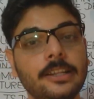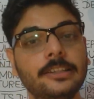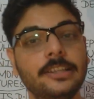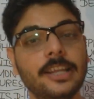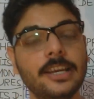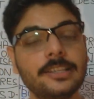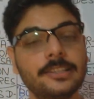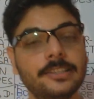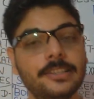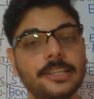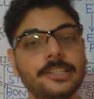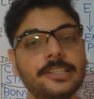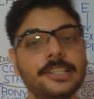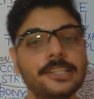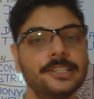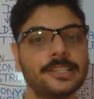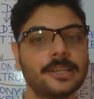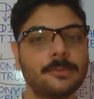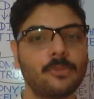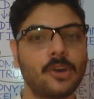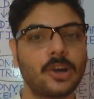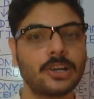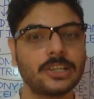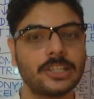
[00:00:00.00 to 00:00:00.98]
Thus this is
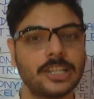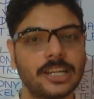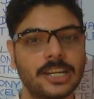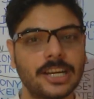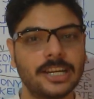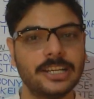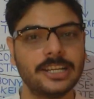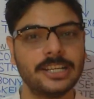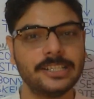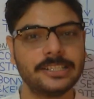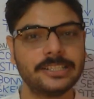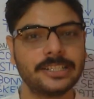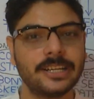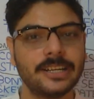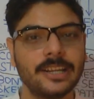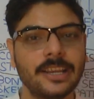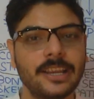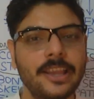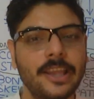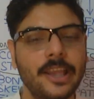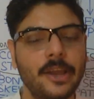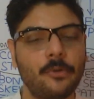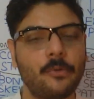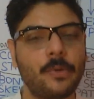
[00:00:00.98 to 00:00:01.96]
somewhat the condition
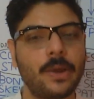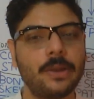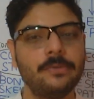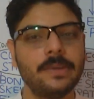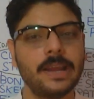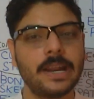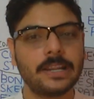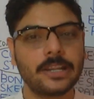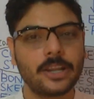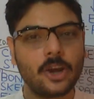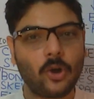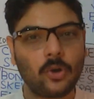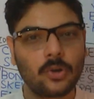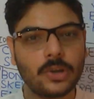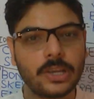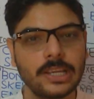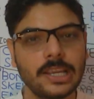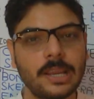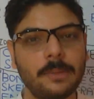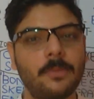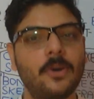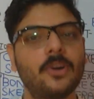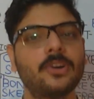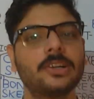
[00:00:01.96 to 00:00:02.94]
when we are
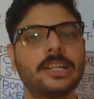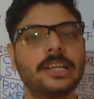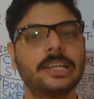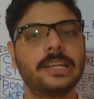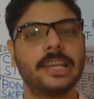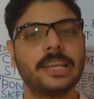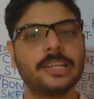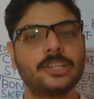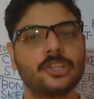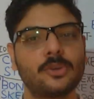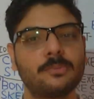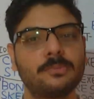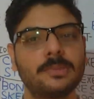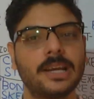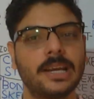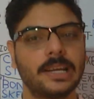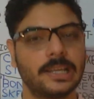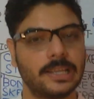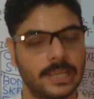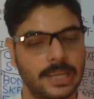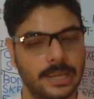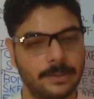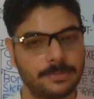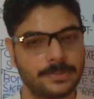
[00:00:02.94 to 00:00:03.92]
talking about the case of
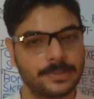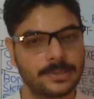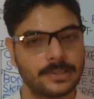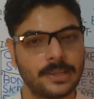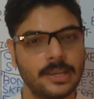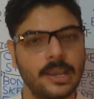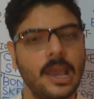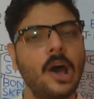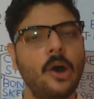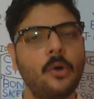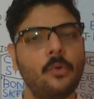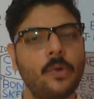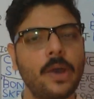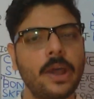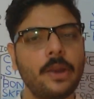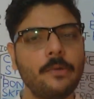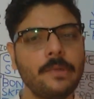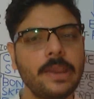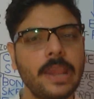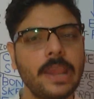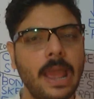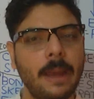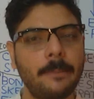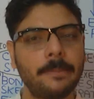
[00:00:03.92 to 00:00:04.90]
the apes, where
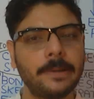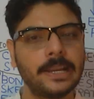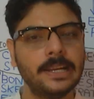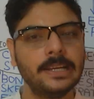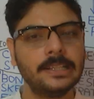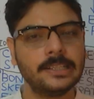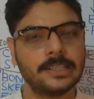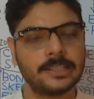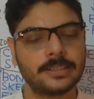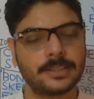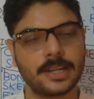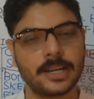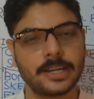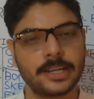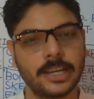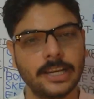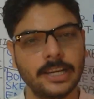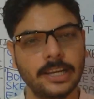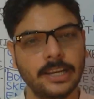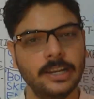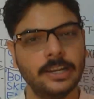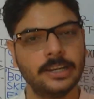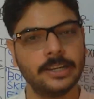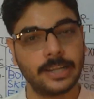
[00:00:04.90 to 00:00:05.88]
we have dealt the
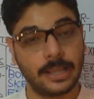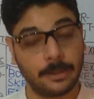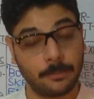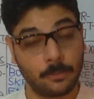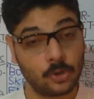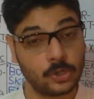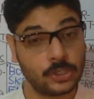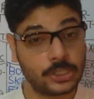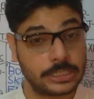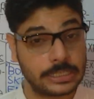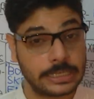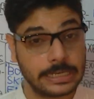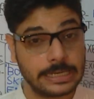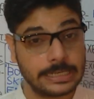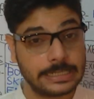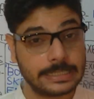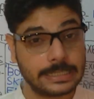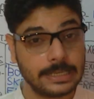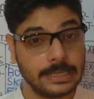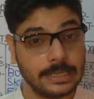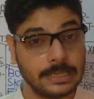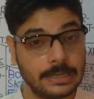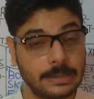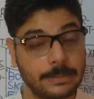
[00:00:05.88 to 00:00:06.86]
certain
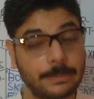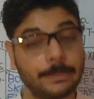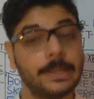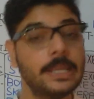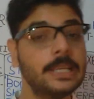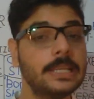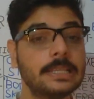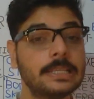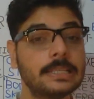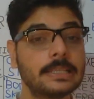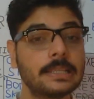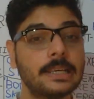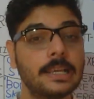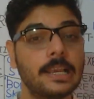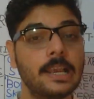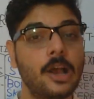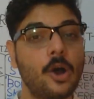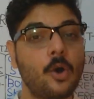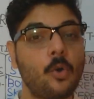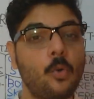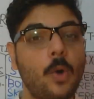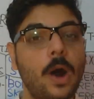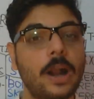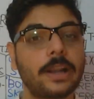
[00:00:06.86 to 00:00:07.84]
demonstration, means
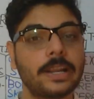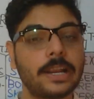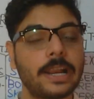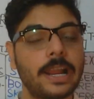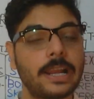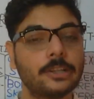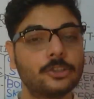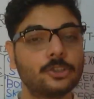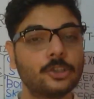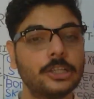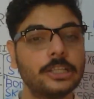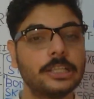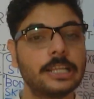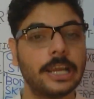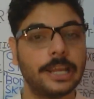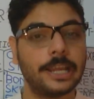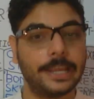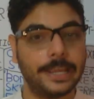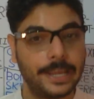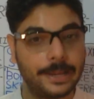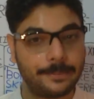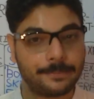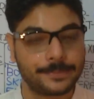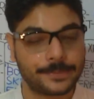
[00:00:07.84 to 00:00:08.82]
what are actually the
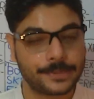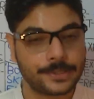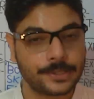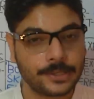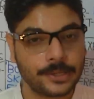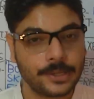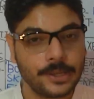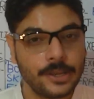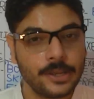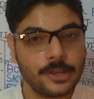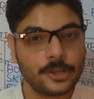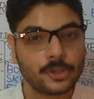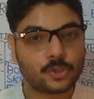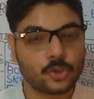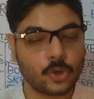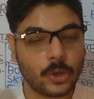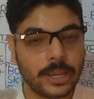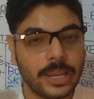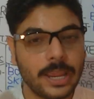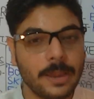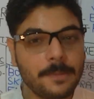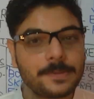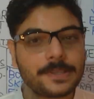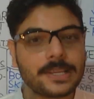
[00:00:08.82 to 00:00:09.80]
apes. So
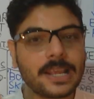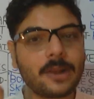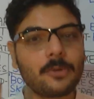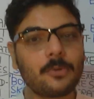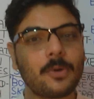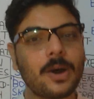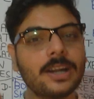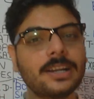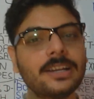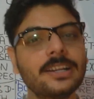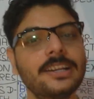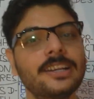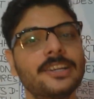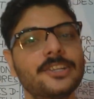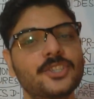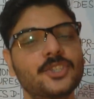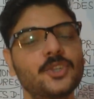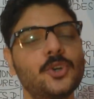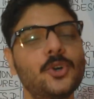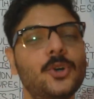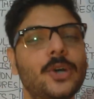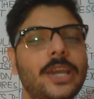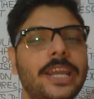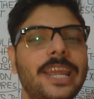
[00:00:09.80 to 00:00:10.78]
apes are what?
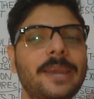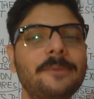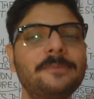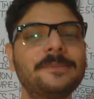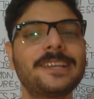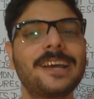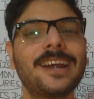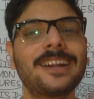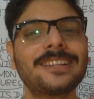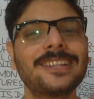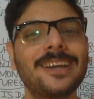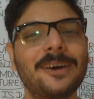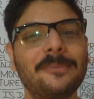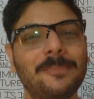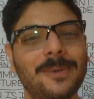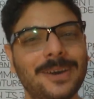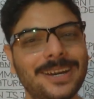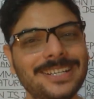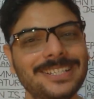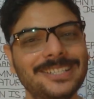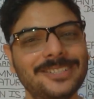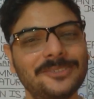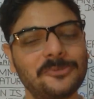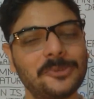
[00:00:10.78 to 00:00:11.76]
So apes are the
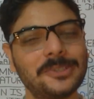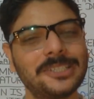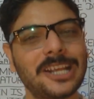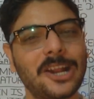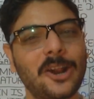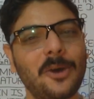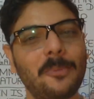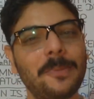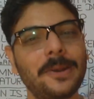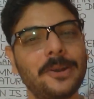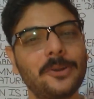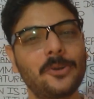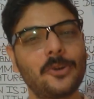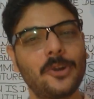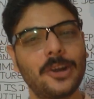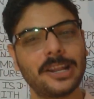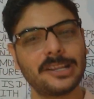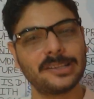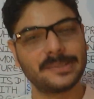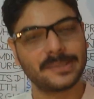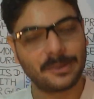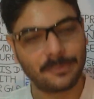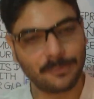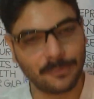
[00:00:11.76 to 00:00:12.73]
birds which are often called
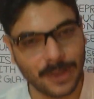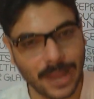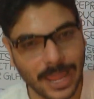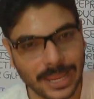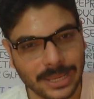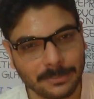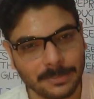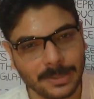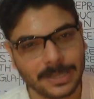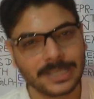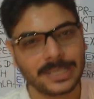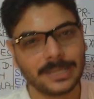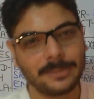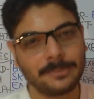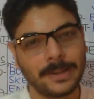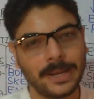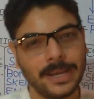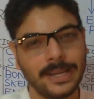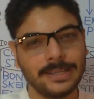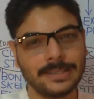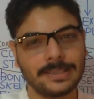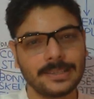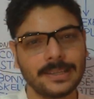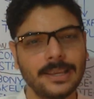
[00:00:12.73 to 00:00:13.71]
as the flying
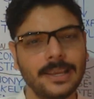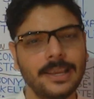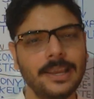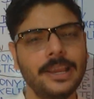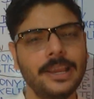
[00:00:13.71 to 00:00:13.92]
vertebrates.